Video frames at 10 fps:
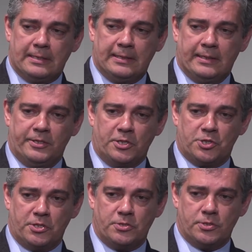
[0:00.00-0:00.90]

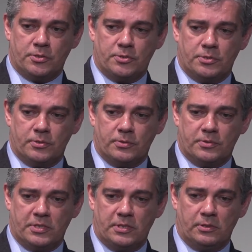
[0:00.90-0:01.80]
addition
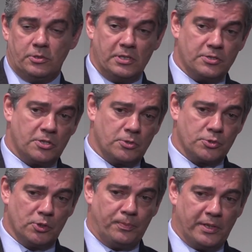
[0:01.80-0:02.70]
to the
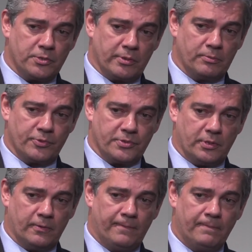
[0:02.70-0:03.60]
institutional picture in Brazil.
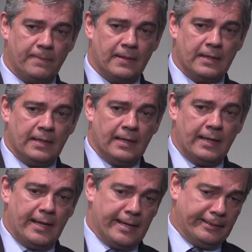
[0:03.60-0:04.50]

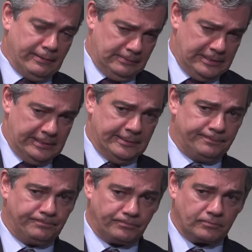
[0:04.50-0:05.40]
And,
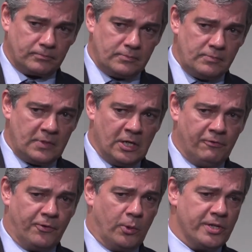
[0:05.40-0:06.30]

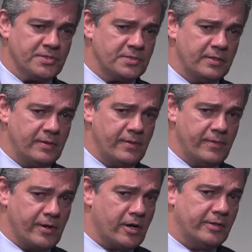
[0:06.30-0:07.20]
of course,
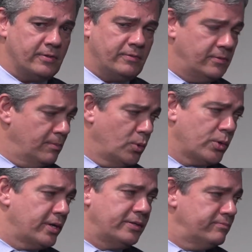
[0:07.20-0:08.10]
there are the
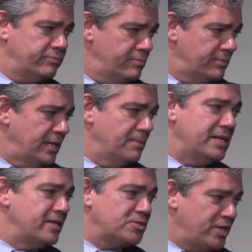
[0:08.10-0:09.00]
more
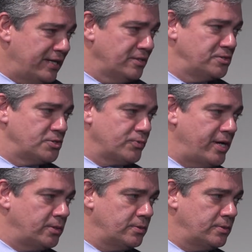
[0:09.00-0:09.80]
immediate challenges, right?